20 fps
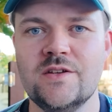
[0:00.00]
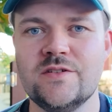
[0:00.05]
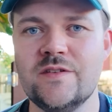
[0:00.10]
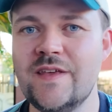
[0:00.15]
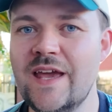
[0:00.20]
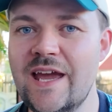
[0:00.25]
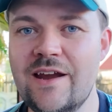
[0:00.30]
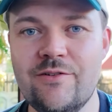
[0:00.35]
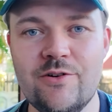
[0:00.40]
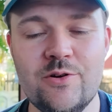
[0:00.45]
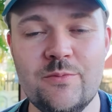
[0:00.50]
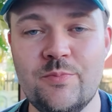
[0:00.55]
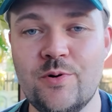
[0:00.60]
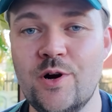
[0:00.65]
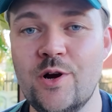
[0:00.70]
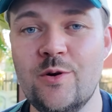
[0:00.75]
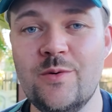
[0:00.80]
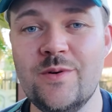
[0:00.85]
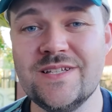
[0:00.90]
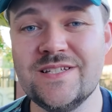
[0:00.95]
So the Aeroo
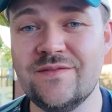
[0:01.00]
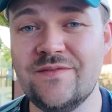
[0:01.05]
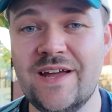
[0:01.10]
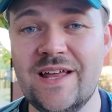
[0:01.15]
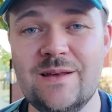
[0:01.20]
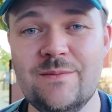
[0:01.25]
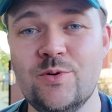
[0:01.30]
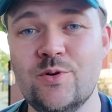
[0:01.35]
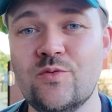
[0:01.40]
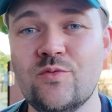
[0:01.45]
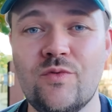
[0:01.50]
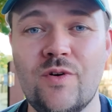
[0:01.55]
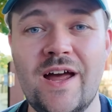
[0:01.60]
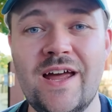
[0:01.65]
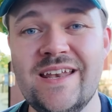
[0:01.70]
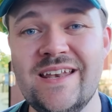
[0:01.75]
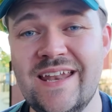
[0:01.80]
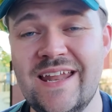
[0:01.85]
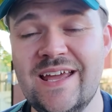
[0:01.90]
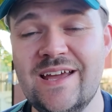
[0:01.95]
Pro is available
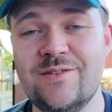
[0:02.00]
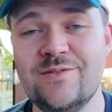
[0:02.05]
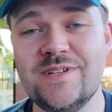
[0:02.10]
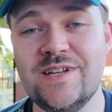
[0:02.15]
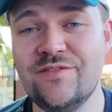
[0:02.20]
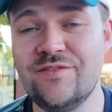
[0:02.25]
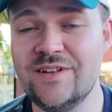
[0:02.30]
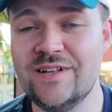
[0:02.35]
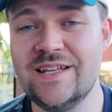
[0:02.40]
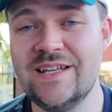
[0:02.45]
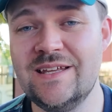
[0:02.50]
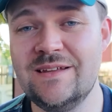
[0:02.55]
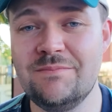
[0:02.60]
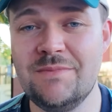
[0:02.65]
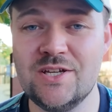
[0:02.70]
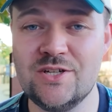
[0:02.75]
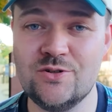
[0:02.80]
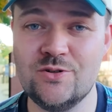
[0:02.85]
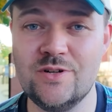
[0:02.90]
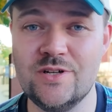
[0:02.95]
right now. Definitely
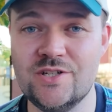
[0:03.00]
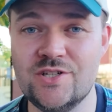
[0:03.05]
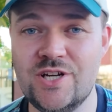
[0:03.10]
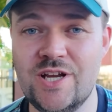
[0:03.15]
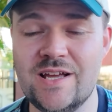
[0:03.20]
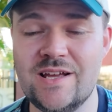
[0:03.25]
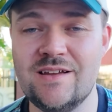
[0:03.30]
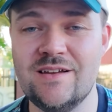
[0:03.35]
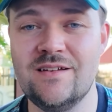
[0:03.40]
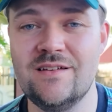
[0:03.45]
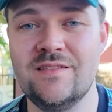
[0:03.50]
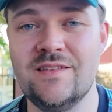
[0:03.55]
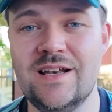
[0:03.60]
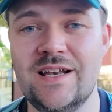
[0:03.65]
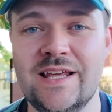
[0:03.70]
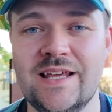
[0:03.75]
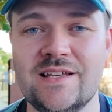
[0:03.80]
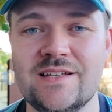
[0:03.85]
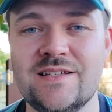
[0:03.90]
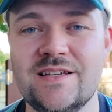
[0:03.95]
make sure to check the
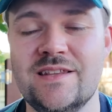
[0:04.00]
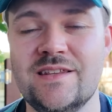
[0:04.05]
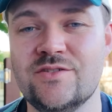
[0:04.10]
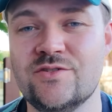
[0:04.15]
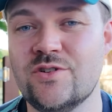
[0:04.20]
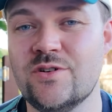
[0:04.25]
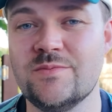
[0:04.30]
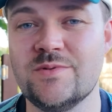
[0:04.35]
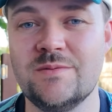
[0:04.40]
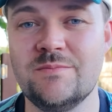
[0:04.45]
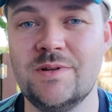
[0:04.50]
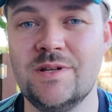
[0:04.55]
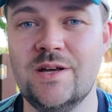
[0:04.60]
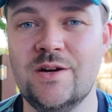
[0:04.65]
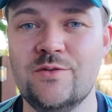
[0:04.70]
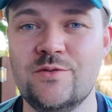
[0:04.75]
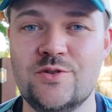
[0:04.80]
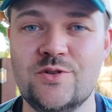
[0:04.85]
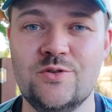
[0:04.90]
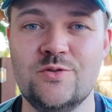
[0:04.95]
links in the description
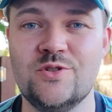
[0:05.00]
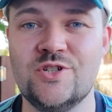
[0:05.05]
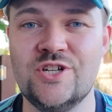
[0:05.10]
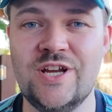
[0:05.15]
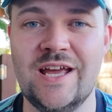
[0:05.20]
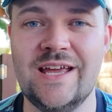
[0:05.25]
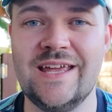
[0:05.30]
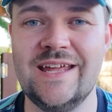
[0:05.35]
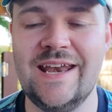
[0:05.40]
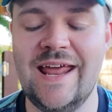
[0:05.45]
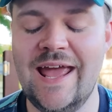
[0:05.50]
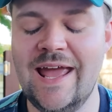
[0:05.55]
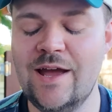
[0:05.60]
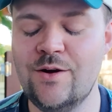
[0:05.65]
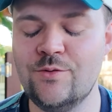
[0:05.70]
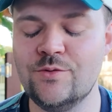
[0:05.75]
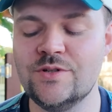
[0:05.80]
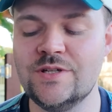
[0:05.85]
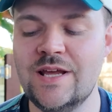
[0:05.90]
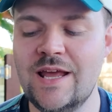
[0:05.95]
below to check it
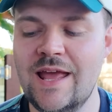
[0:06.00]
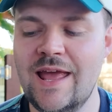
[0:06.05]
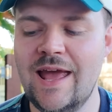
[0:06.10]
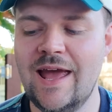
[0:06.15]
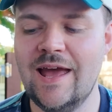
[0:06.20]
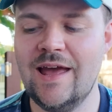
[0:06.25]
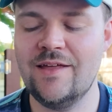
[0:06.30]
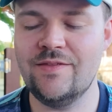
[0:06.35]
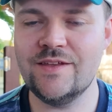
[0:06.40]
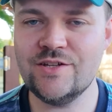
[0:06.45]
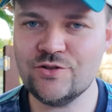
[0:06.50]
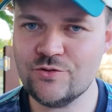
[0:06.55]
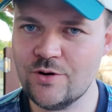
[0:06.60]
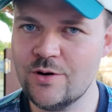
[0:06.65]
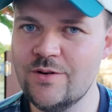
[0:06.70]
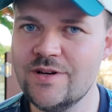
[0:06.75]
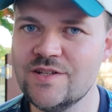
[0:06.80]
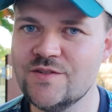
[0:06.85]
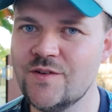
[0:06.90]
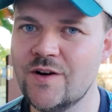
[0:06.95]
out. Uh, this
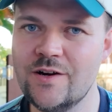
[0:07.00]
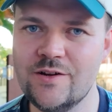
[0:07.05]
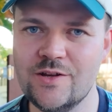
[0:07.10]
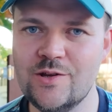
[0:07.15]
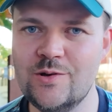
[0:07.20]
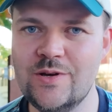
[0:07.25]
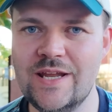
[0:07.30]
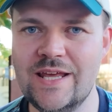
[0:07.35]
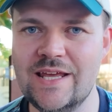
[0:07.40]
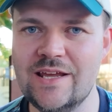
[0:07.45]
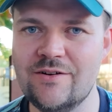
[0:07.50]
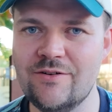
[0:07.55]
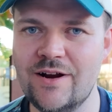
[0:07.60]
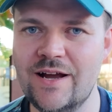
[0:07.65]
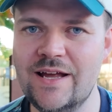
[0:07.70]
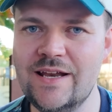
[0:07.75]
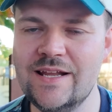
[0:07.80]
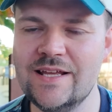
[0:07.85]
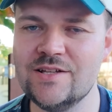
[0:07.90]
drone is very unique, right?